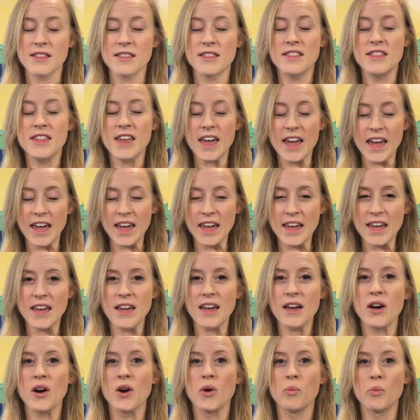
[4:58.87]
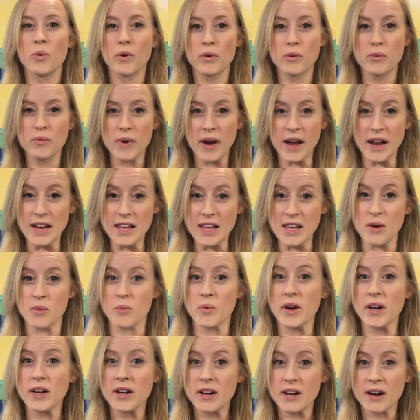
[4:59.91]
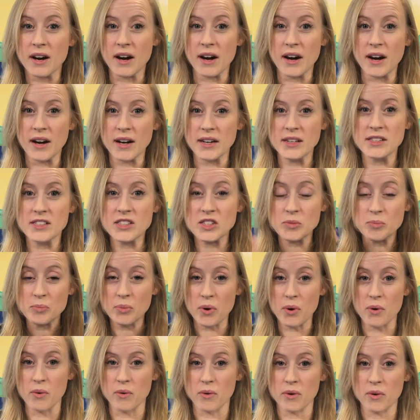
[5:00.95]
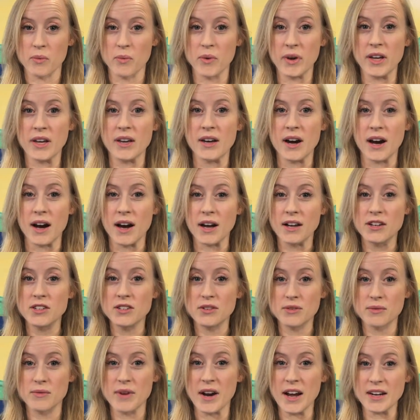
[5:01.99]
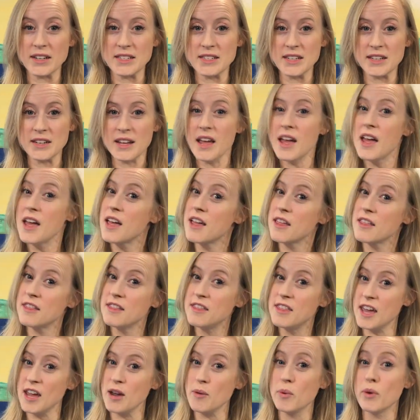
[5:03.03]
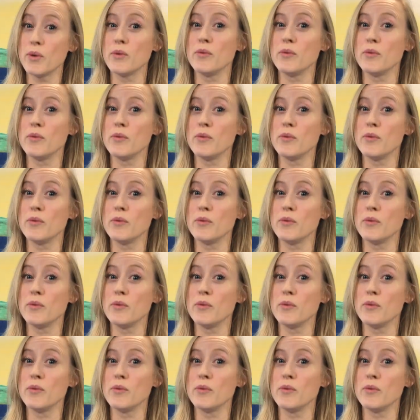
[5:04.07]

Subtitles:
They were ready. When God spoke, when God directed, they were